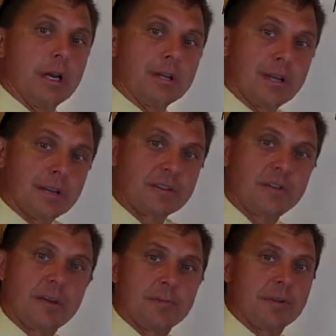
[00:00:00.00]
And the next
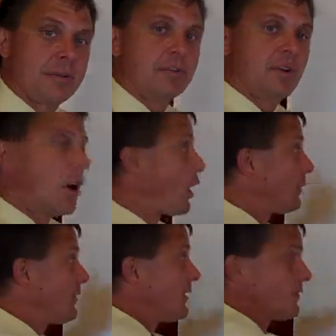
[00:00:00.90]
step is,
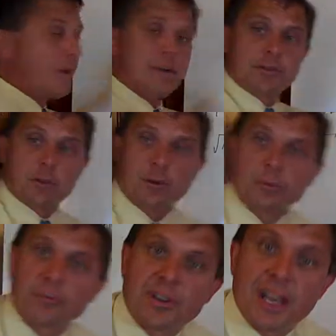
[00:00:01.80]
are these like
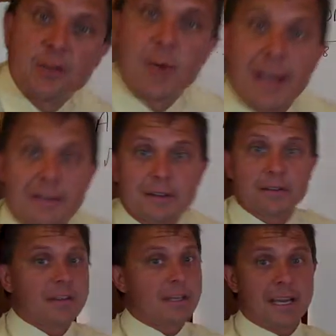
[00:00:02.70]
terms, can you add
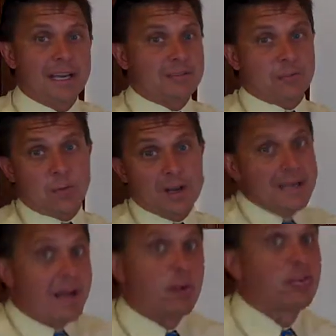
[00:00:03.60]
these? And the answer right
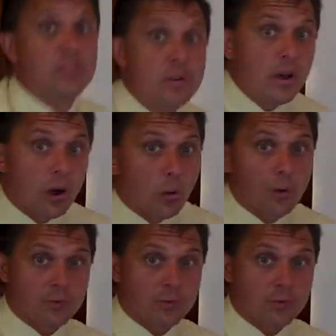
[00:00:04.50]
now is no.